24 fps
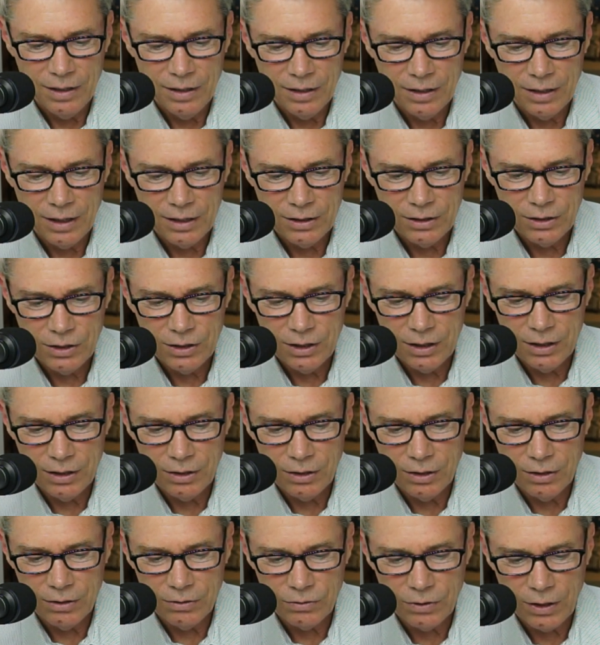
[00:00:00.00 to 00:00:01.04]
let's
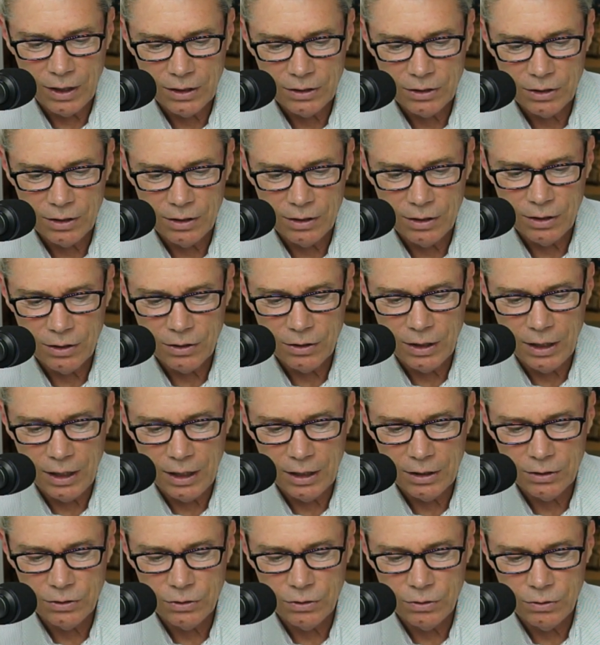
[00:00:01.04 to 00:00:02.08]
see. Trashy Larry,
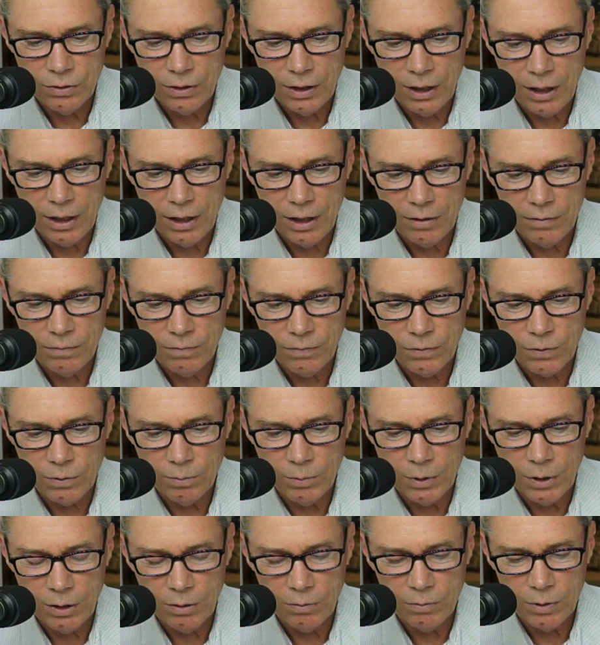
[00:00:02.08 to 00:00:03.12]
ask your dad for
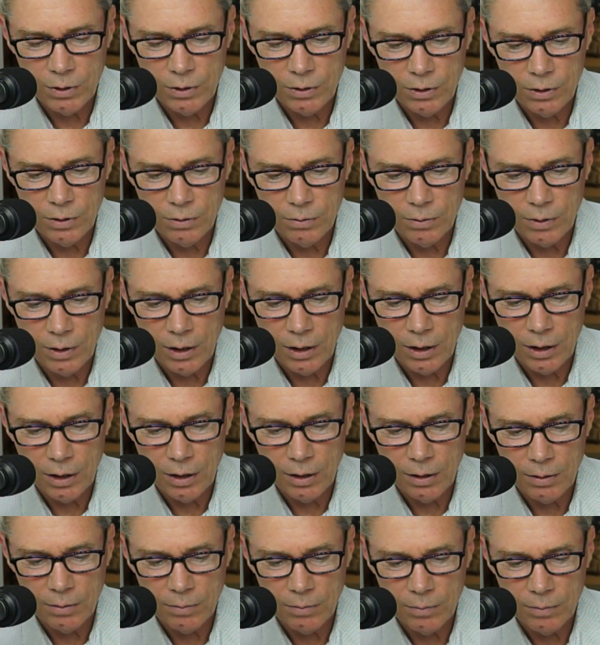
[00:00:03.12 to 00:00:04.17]
me, will you?
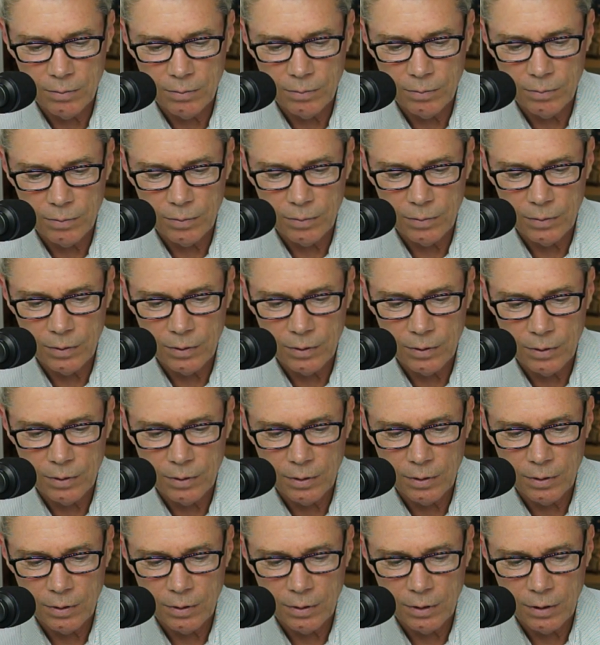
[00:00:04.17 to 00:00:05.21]
Uh,
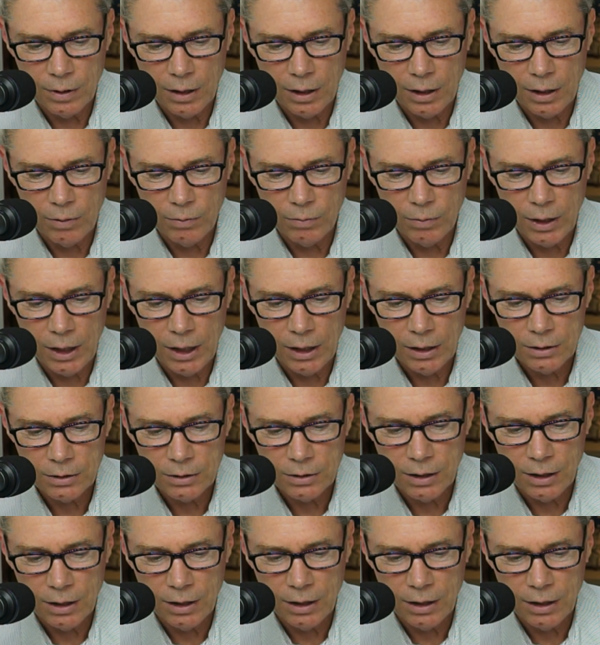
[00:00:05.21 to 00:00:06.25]
I'll wax
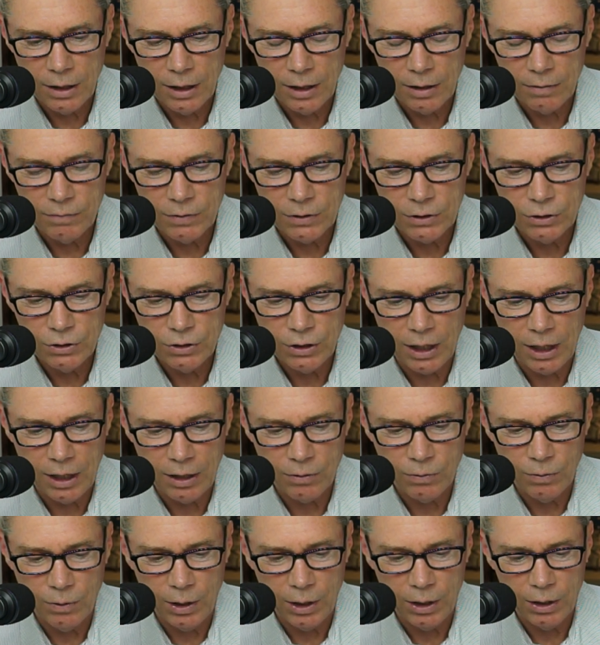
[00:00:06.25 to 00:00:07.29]
the hell out of his
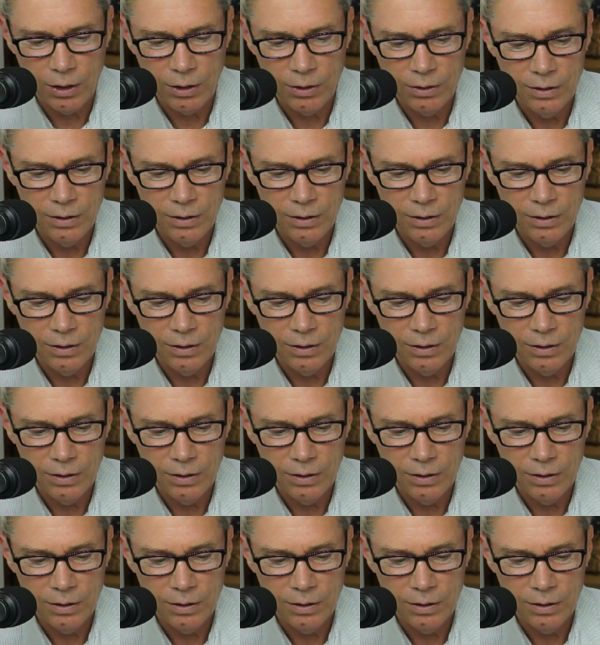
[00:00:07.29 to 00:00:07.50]
Jaguar.